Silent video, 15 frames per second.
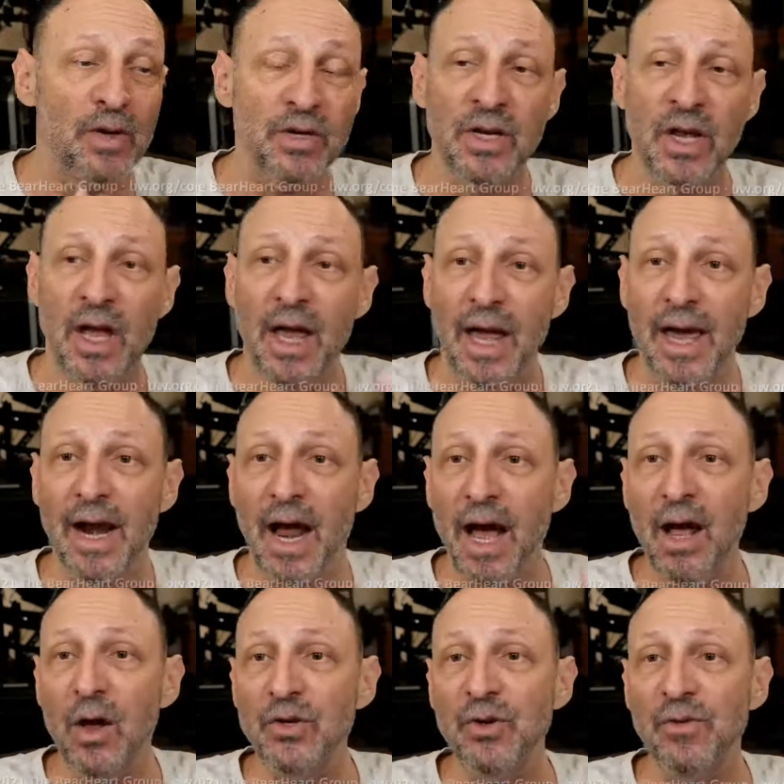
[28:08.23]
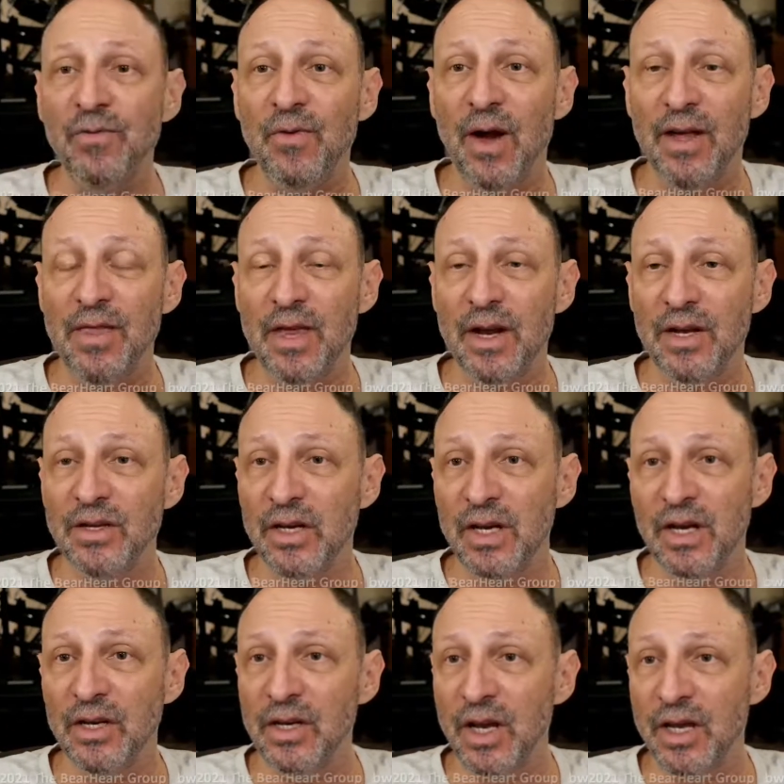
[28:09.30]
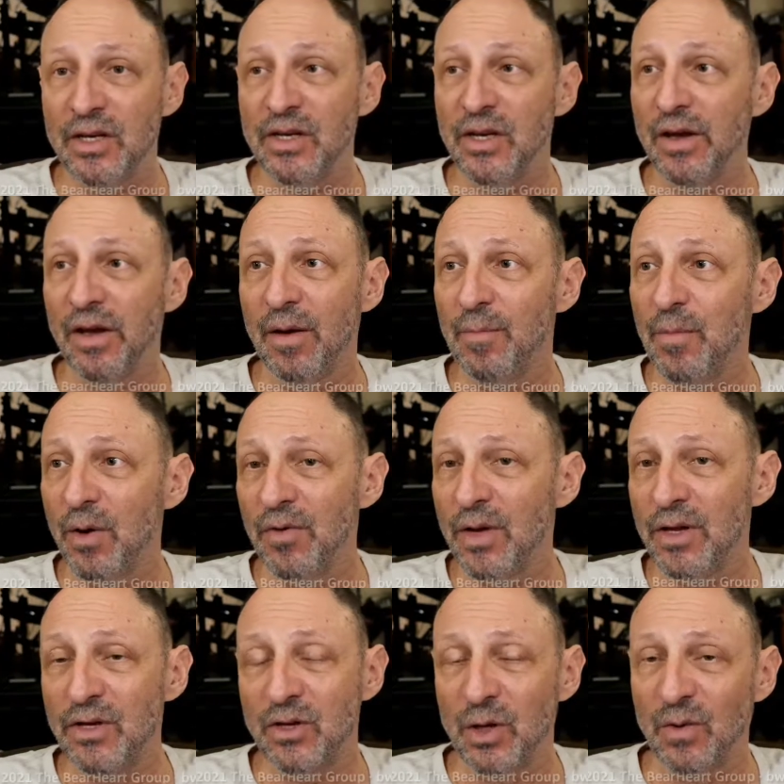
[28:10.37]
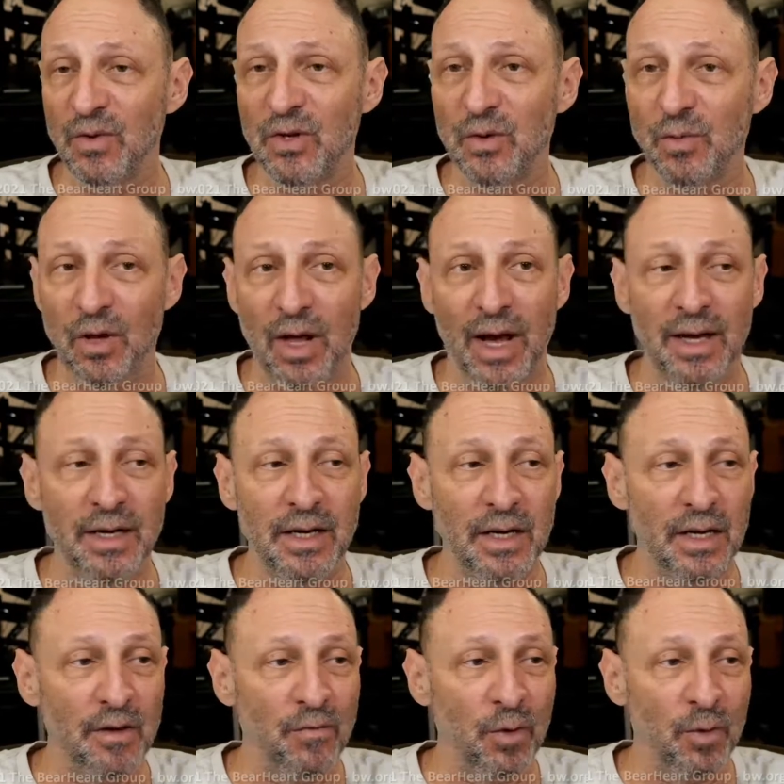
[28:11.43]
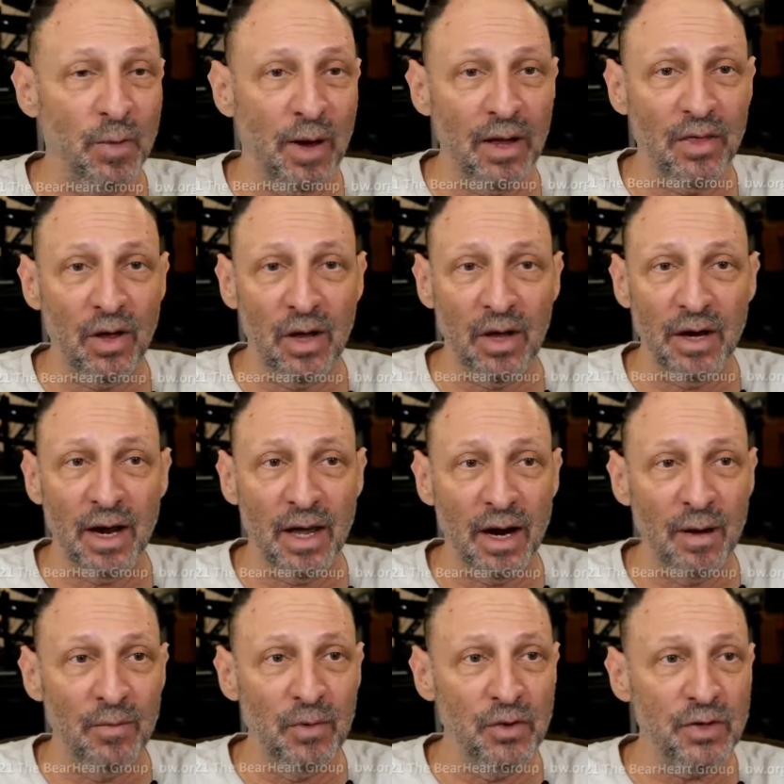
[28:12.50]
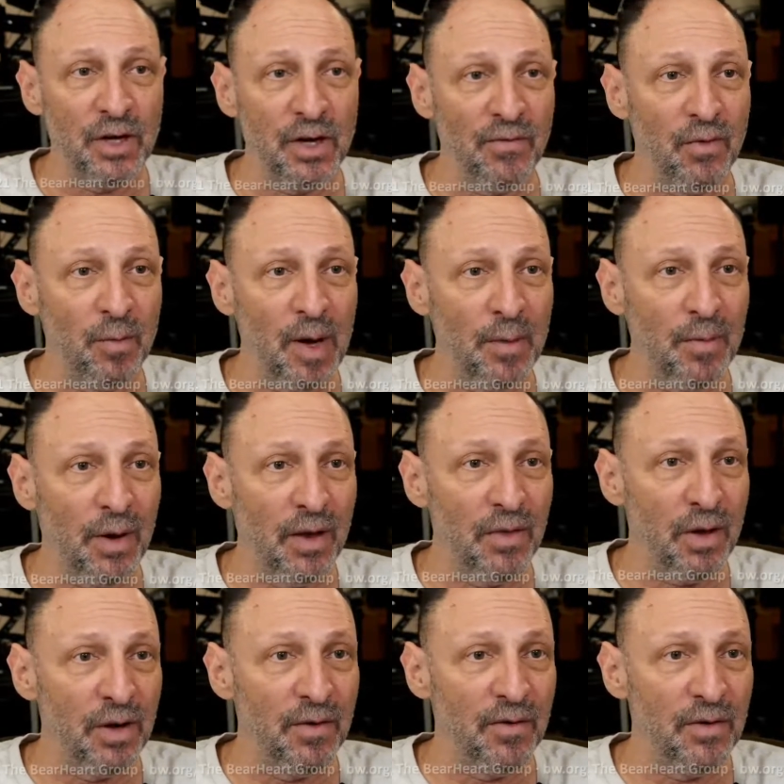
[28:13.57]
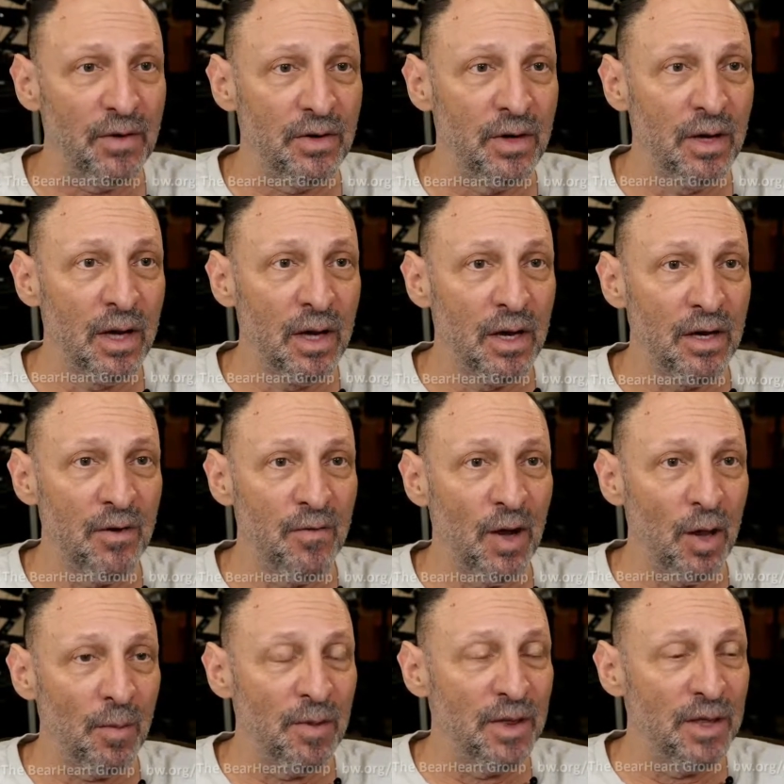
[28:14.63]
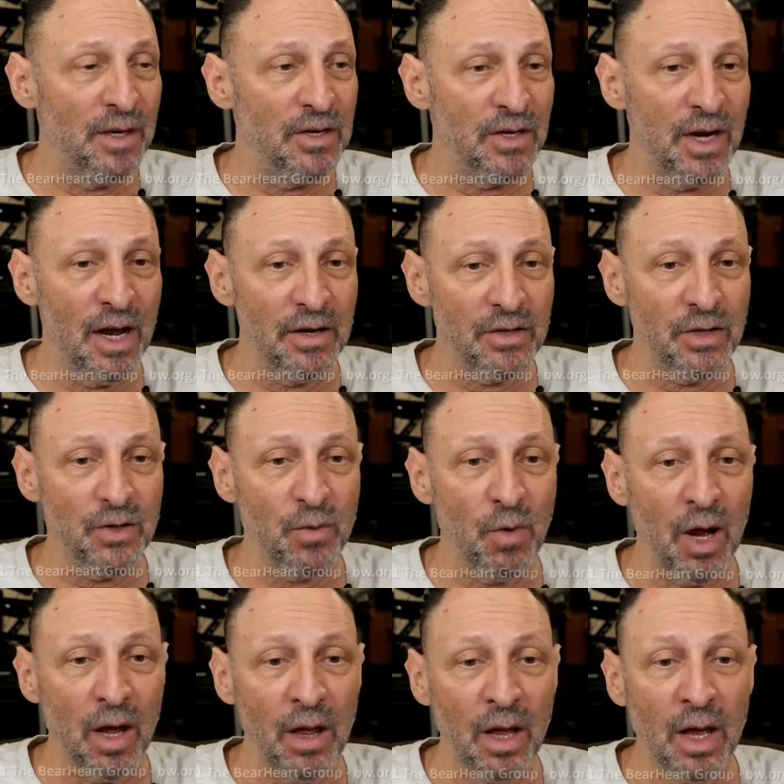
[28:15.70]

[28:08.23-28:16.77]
And I also find that it's a perfectly serviceable IDE for Python, and I'm using it for my Python development these days as well.